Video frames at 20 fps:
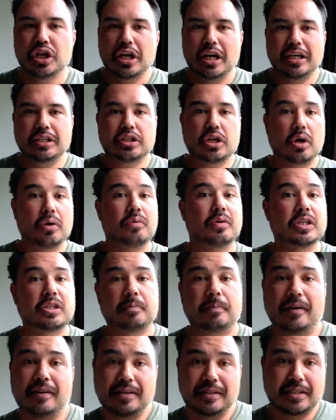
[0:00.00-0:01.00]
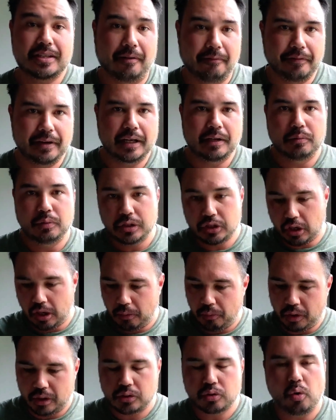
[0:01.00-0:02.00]
is going to experience something which I
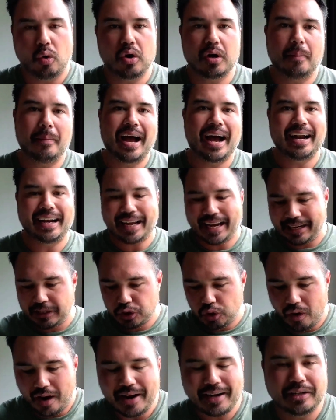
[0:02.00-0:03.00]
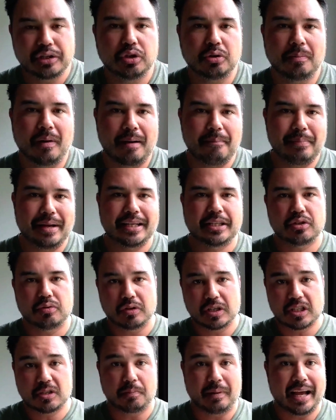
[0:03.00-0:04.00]
want to talk about and try and do my best to
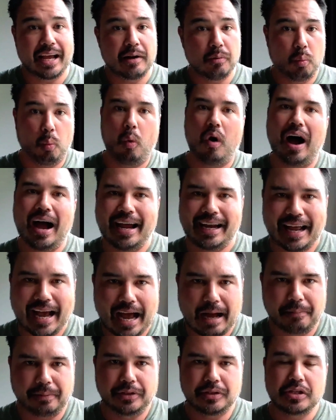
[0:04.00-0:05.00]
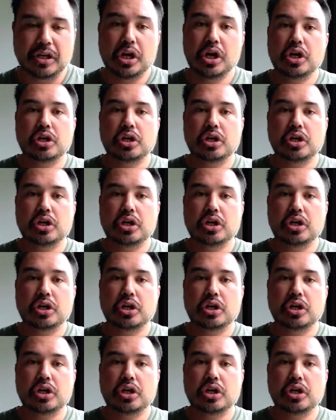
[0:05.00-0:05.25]
explain why it happens.